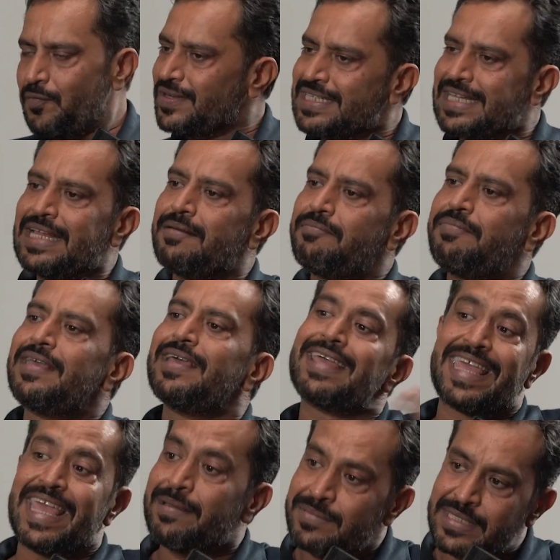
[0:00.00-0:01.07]
which can be a
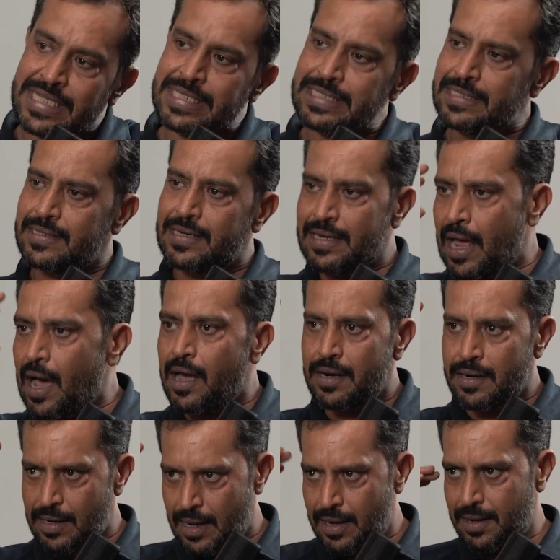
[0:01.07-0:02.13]
game changer in our
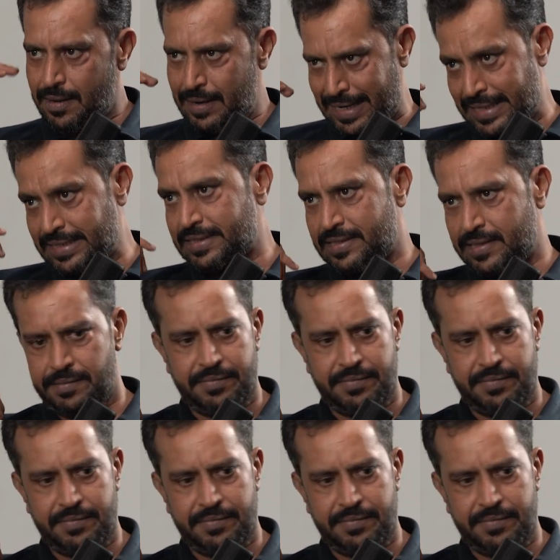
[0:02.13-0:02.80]
industry